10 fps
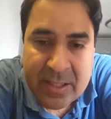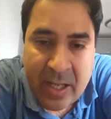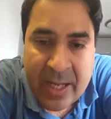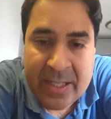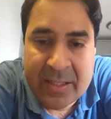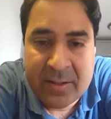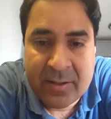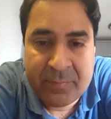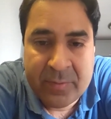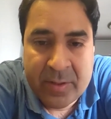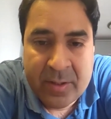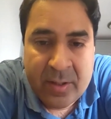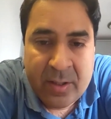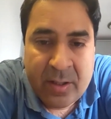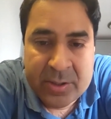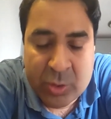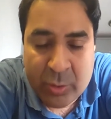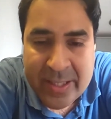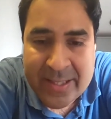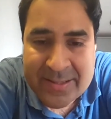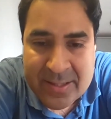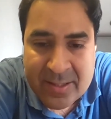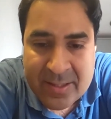and showcase.